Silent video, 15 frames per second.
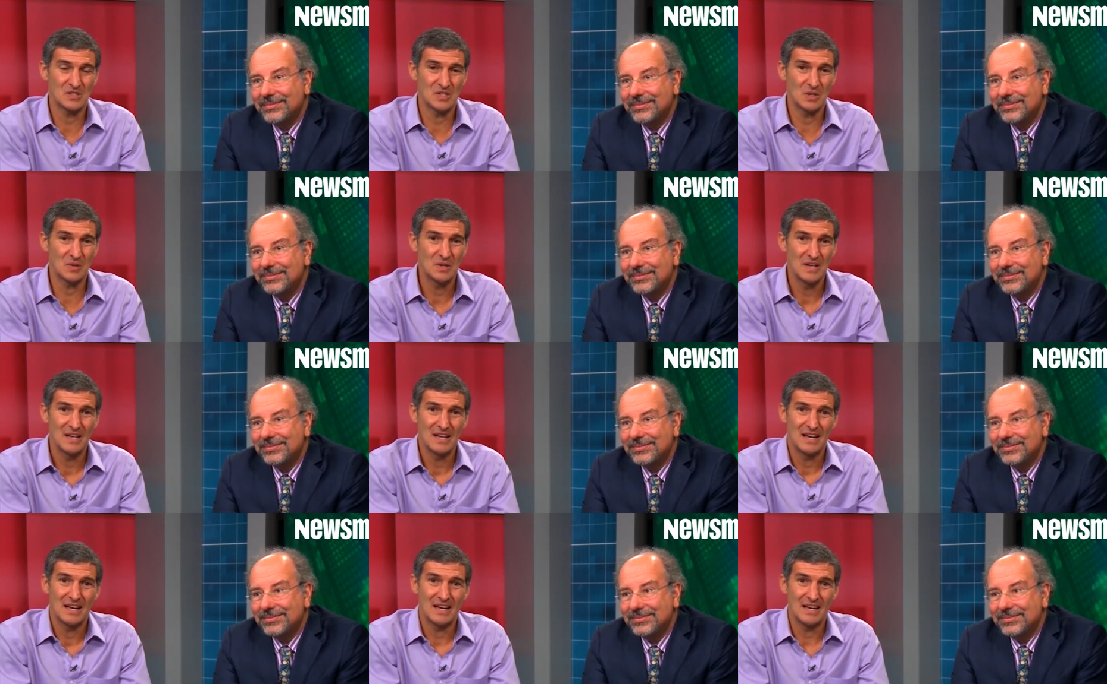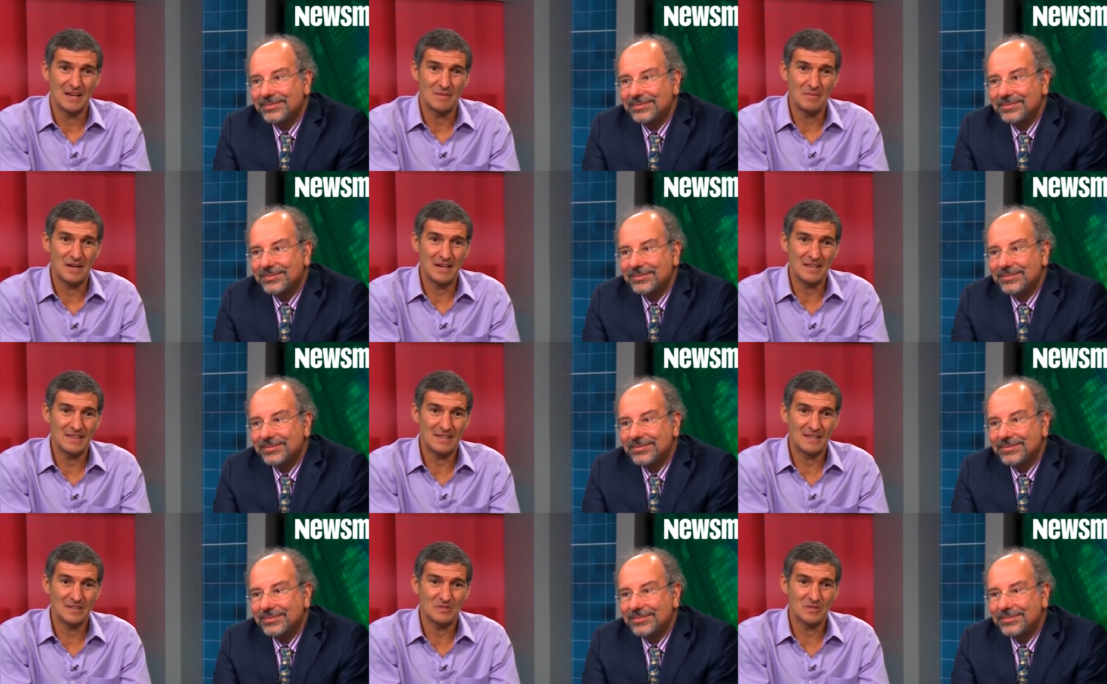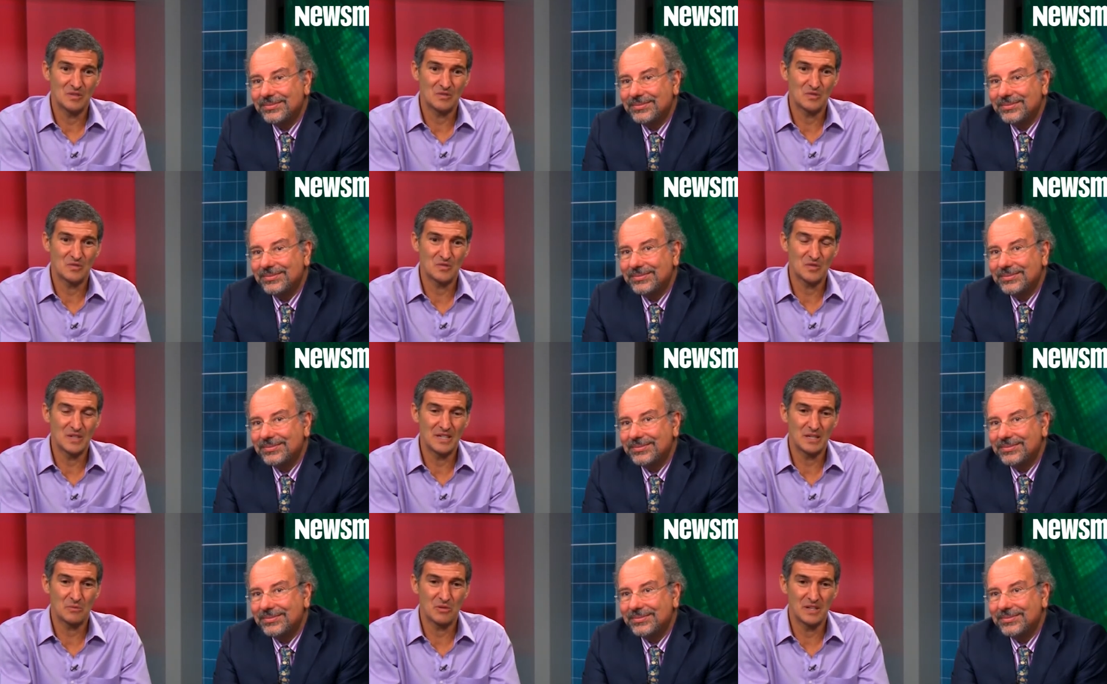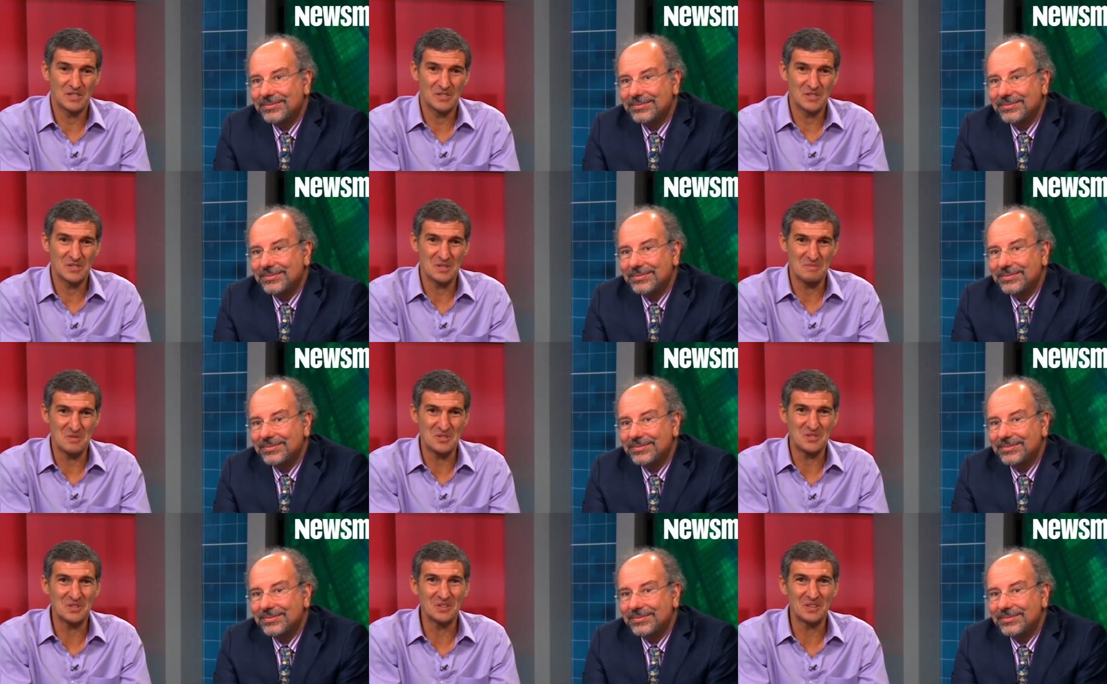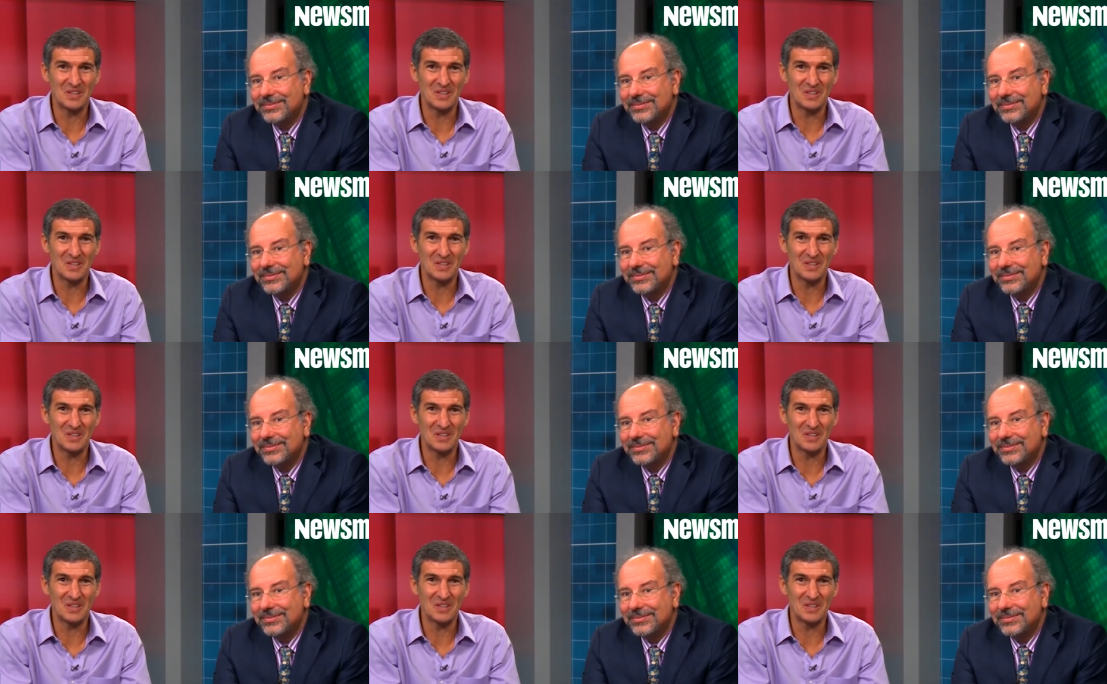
Speaker 1: So um, I think the free enterprise system is still